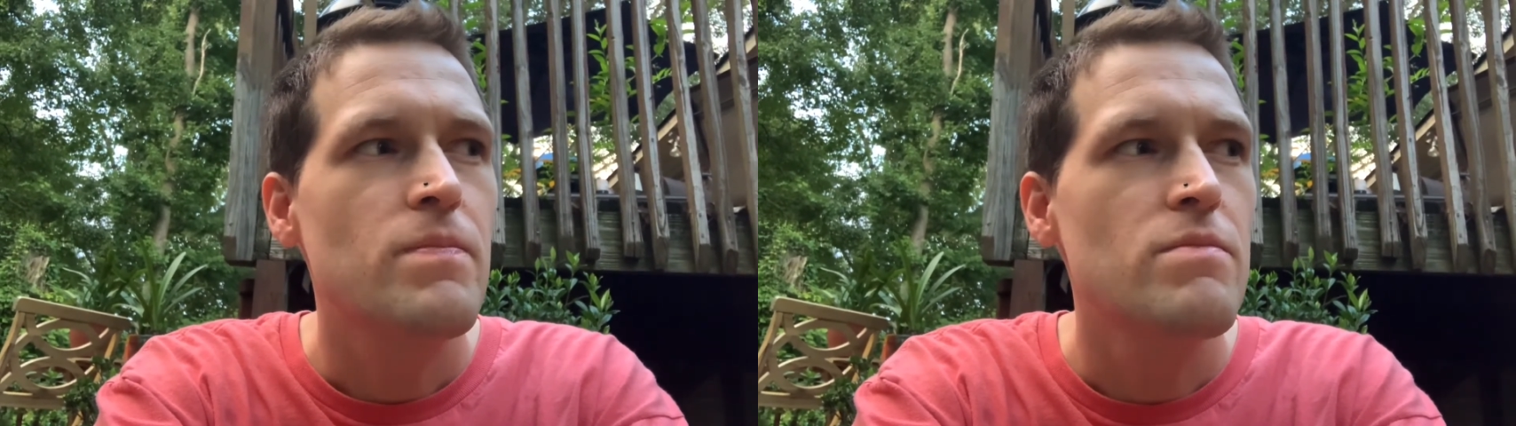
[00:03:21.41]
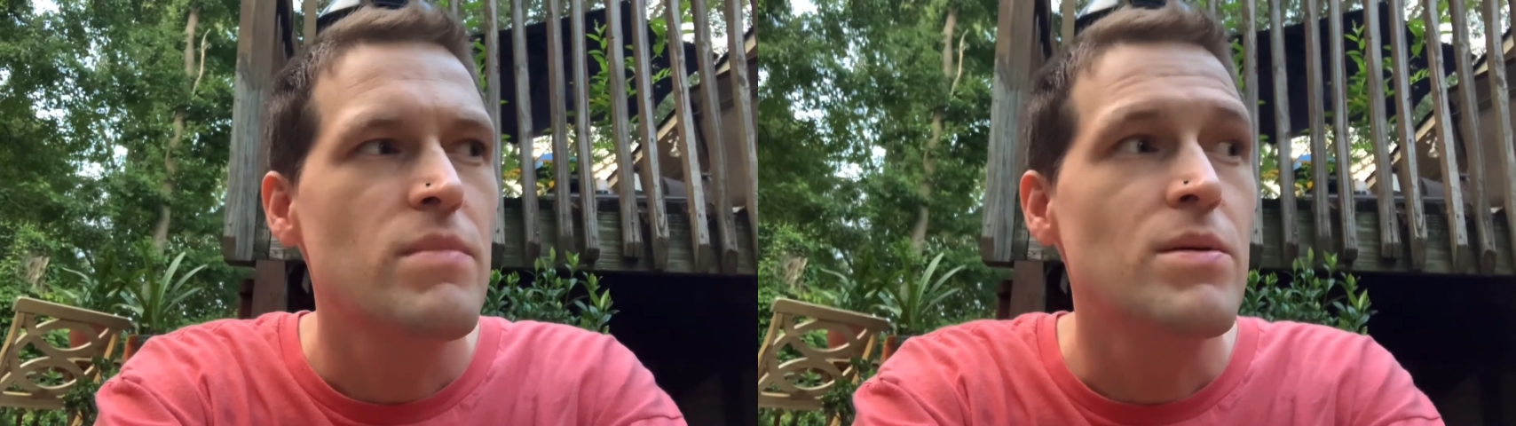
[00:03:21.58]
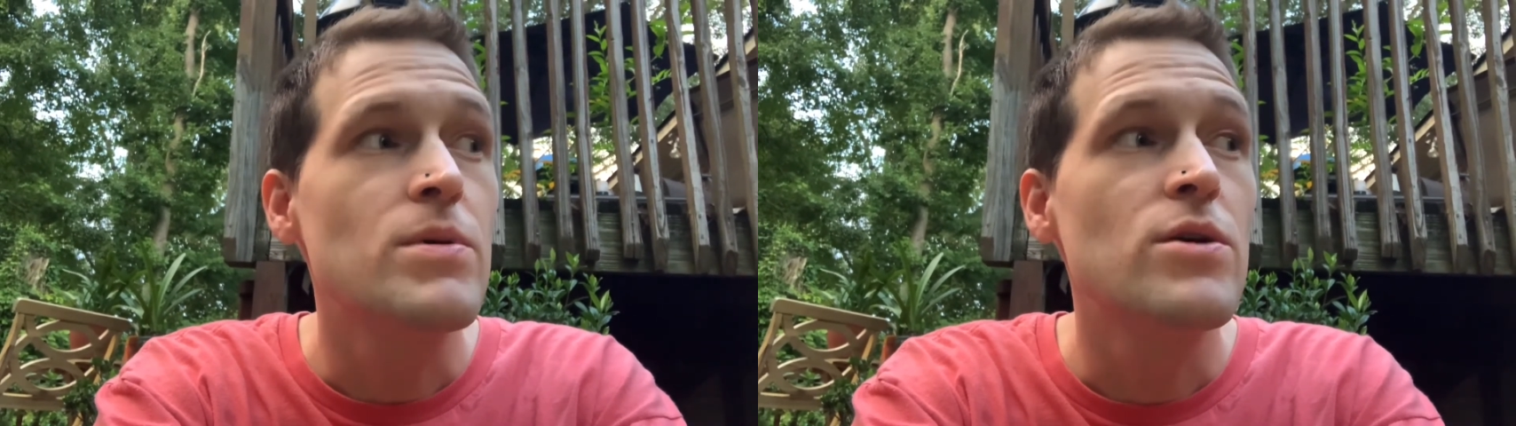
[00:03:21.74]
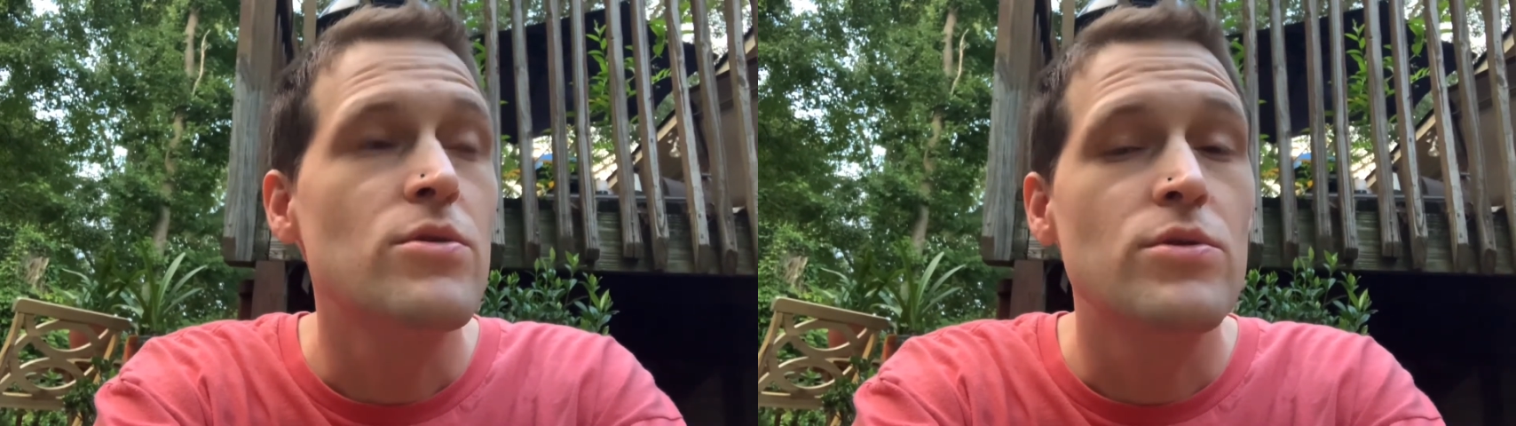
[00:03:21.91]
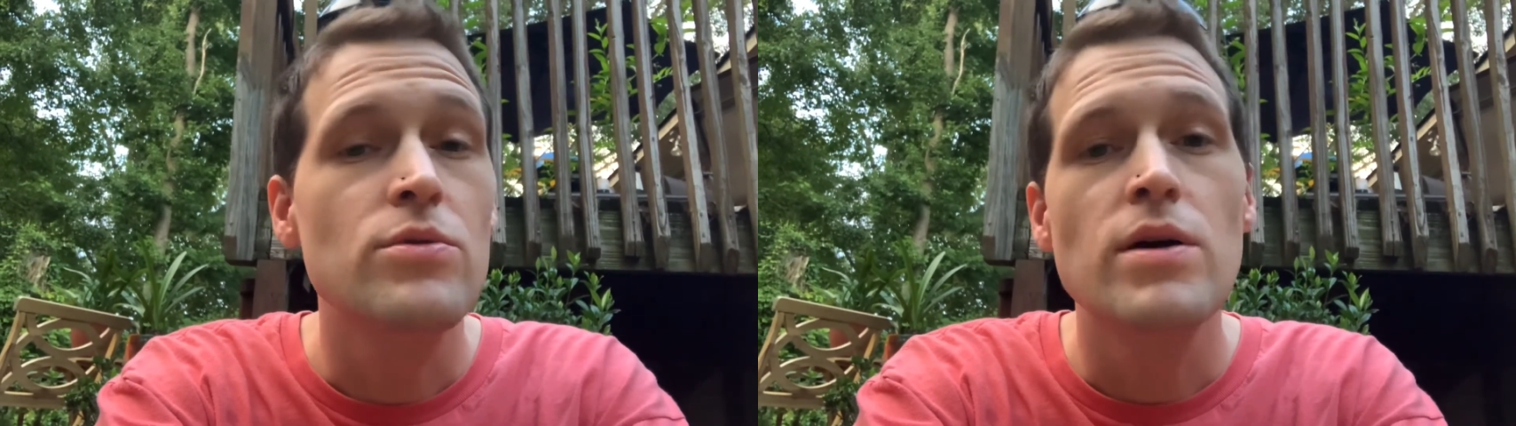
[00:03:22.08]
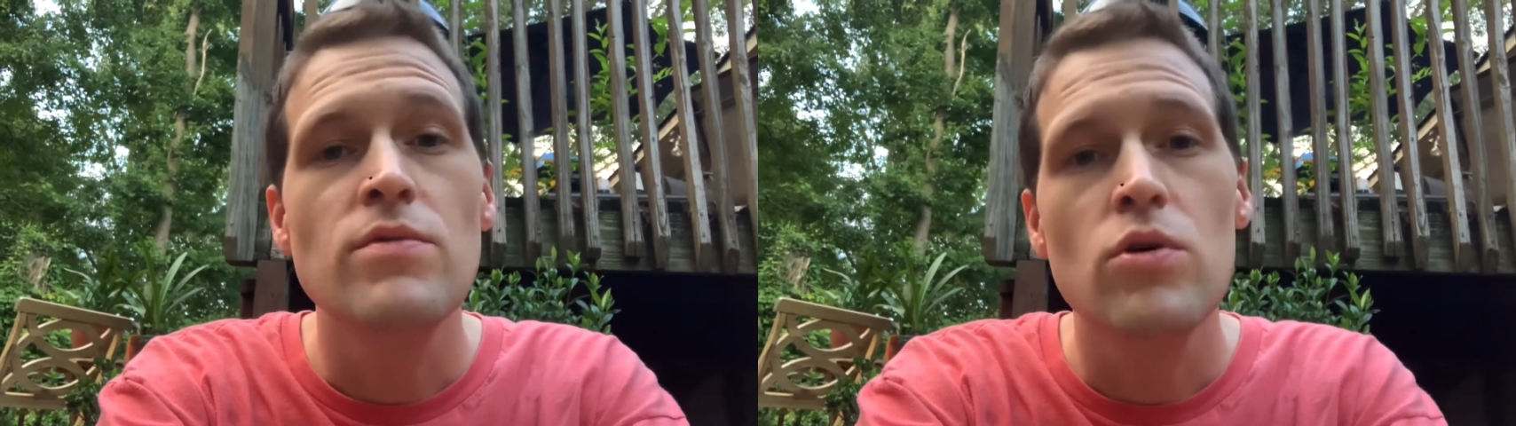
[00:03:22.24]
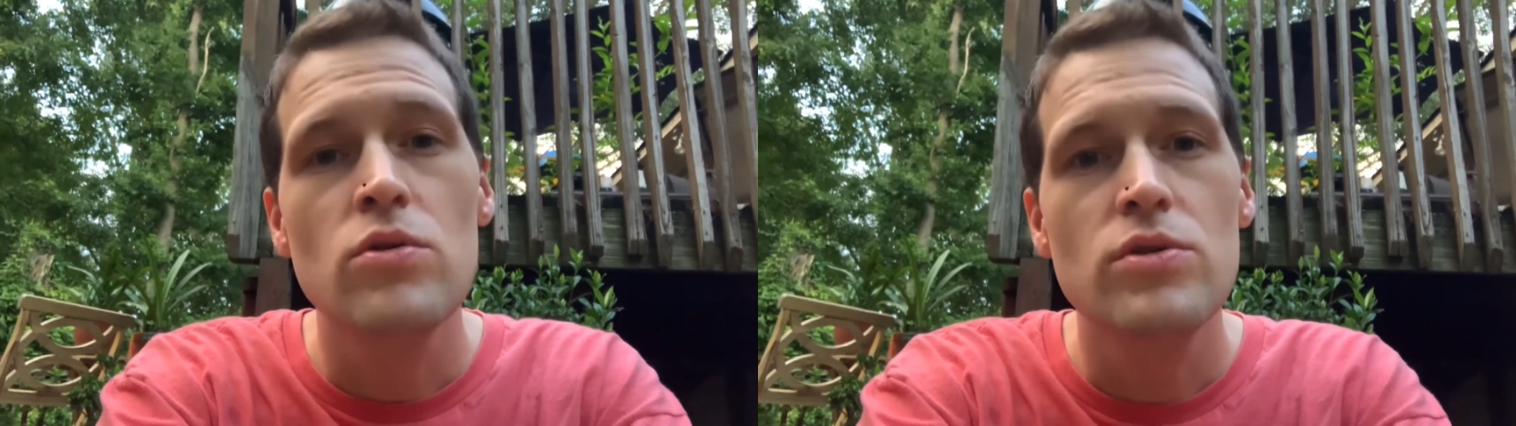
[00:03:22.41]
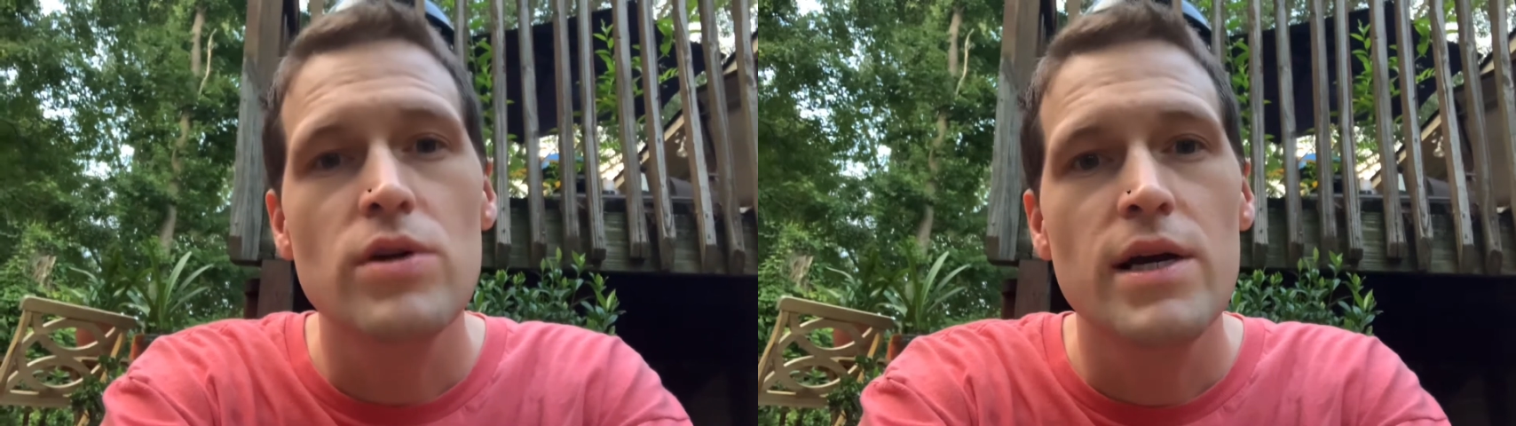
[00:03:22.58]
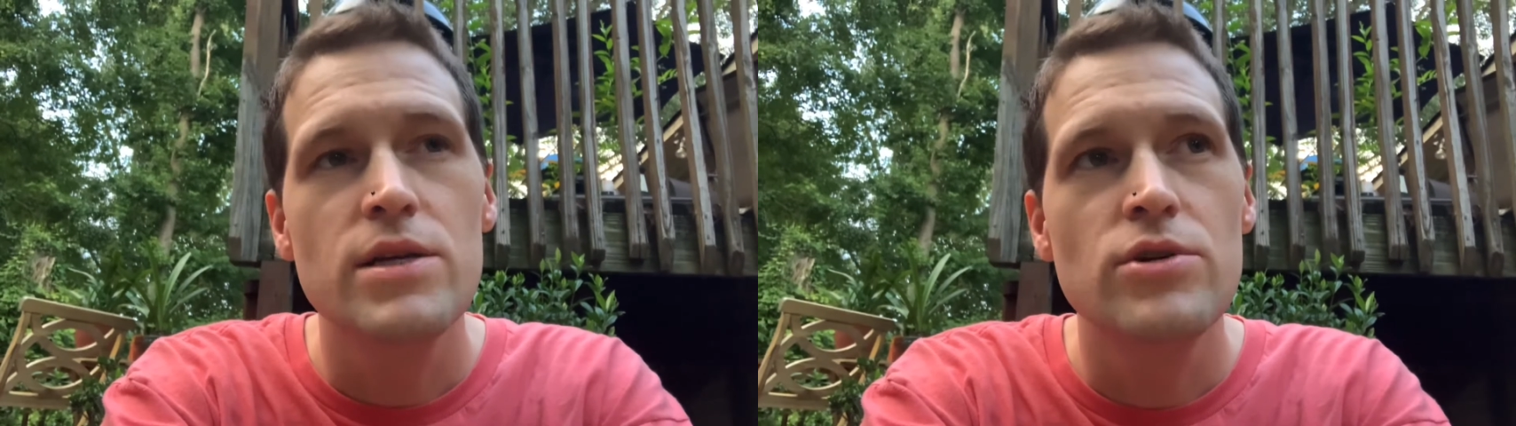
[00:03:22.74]
Maybe who do have
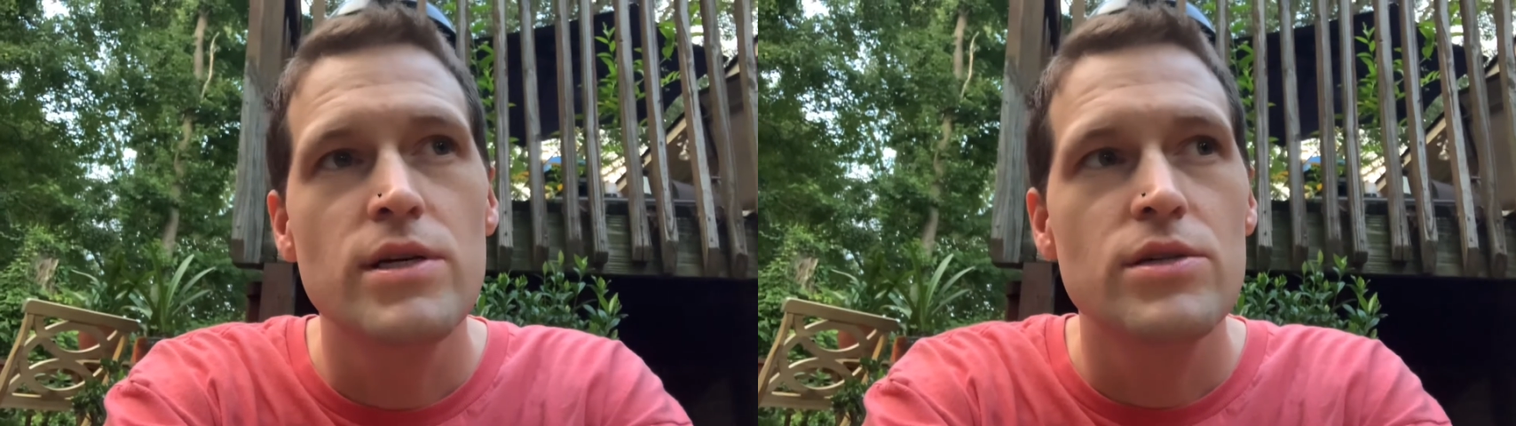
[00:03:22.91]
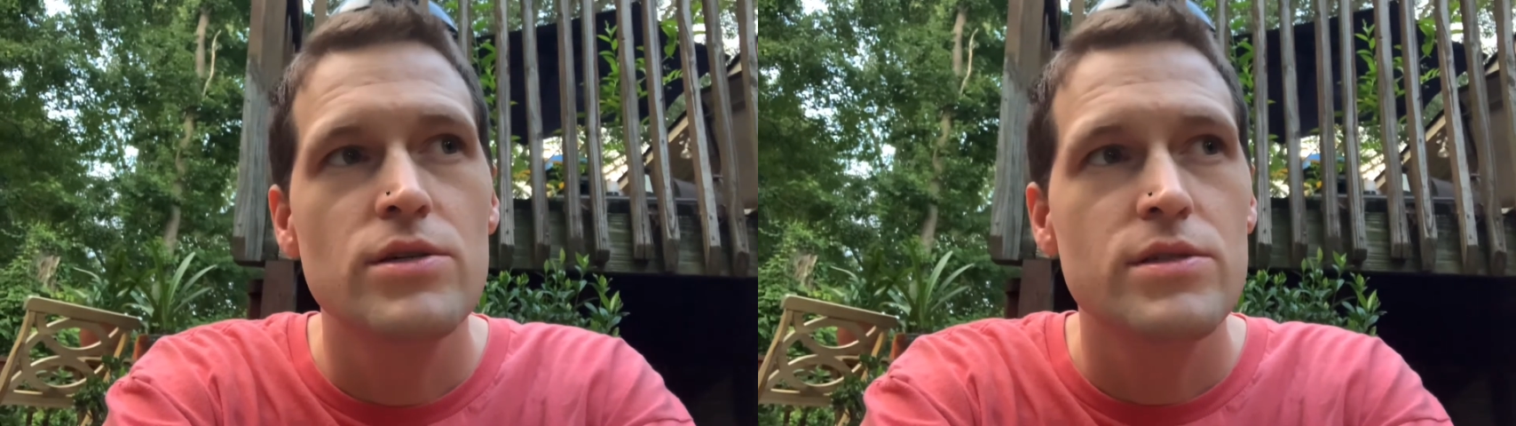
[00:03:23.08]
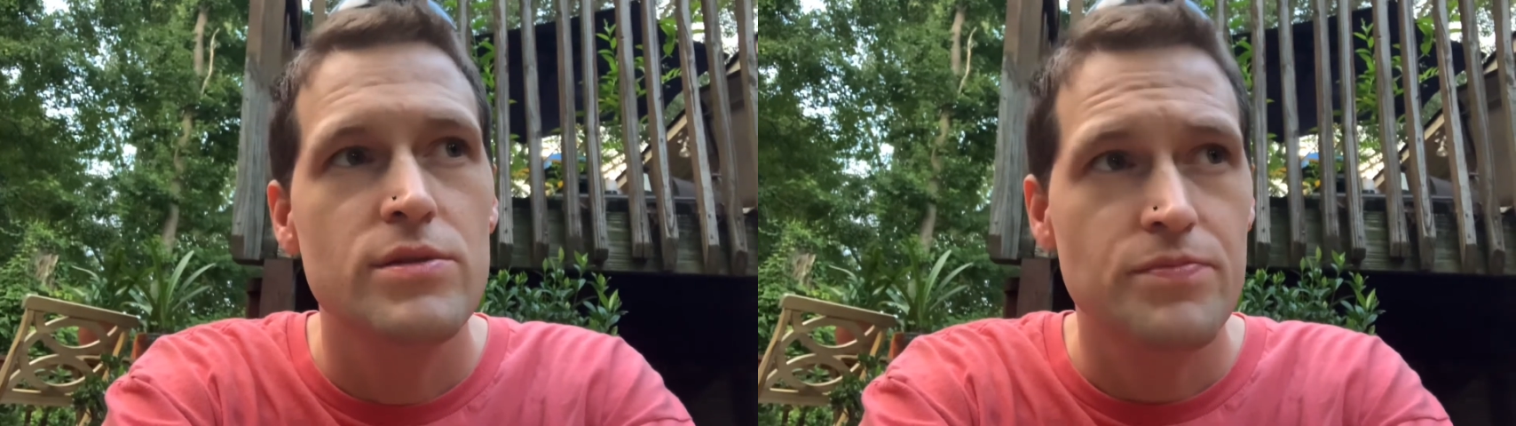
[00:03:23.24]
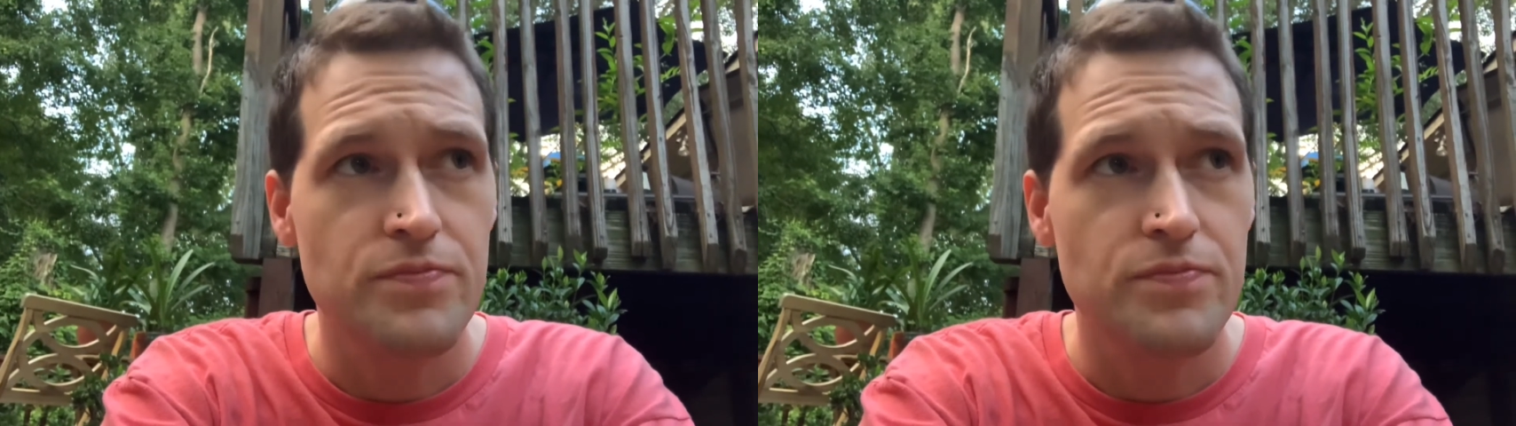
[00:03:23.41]
older hydrangeas,